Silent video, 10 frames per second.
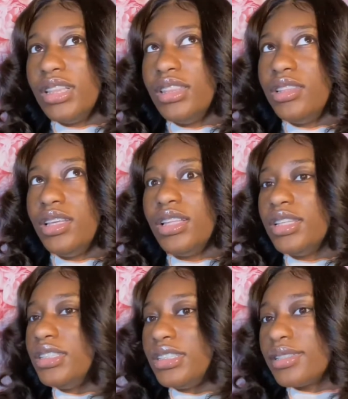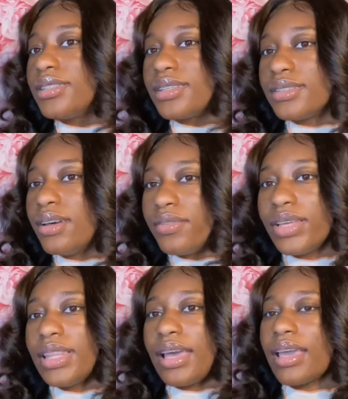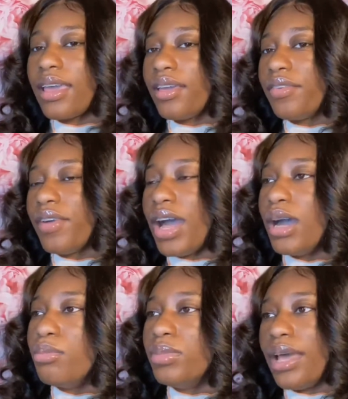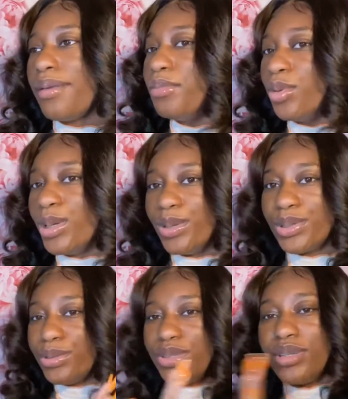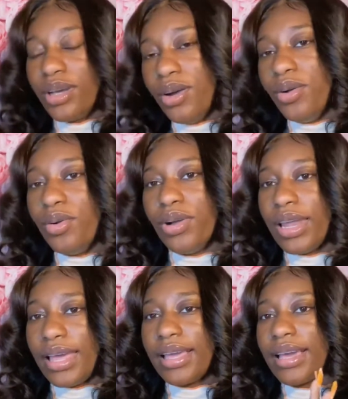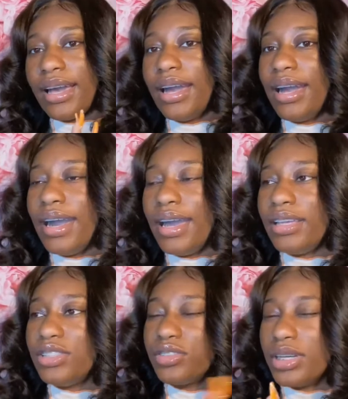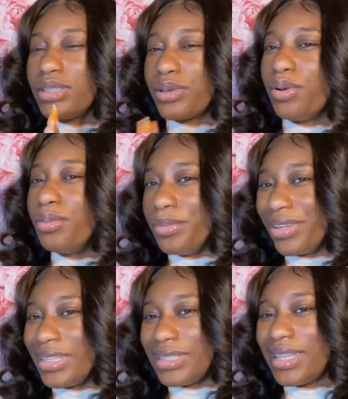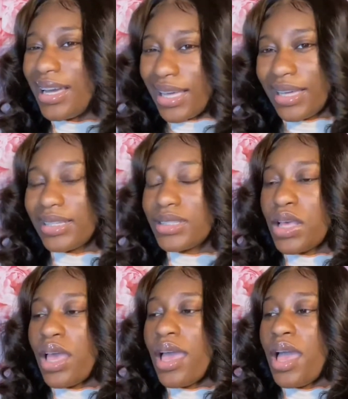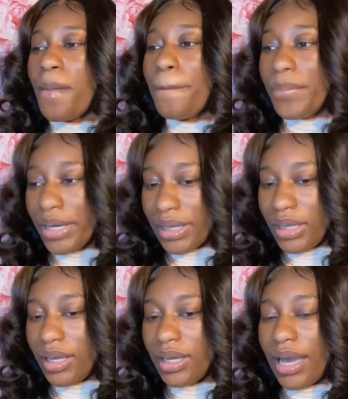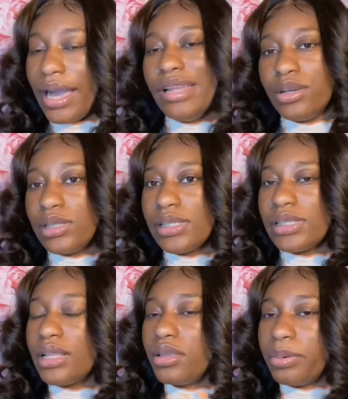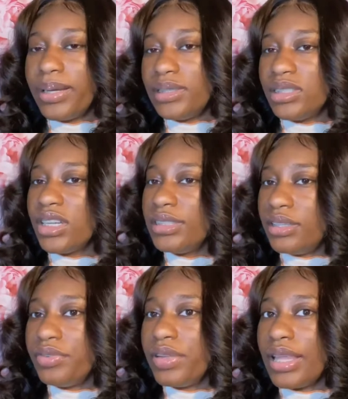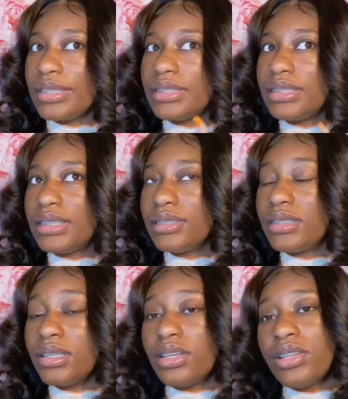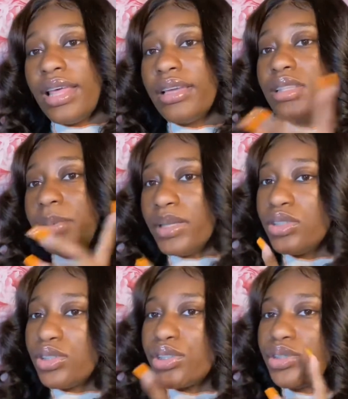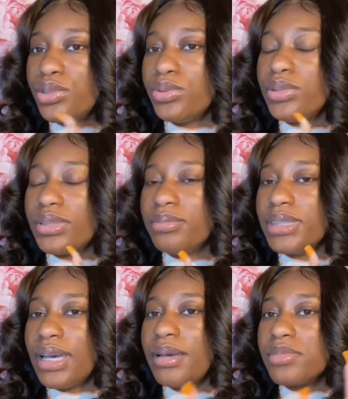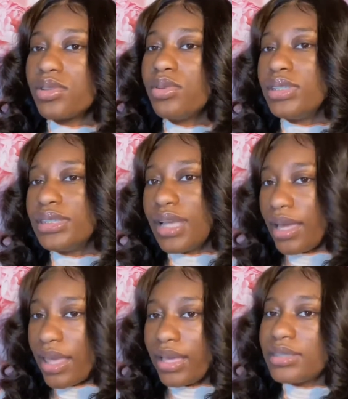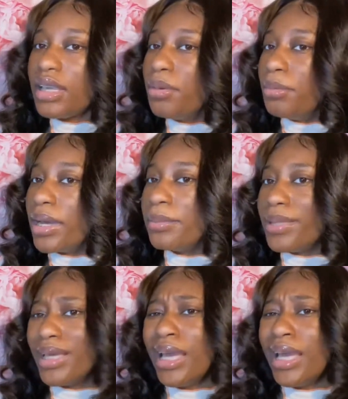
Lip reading: the logistics of it, like if I'm like more loyal to Go, or like I trust Go more than StockX. But I noticed that the prices are different. Like depending on the shoes, sometimes on StockX it might be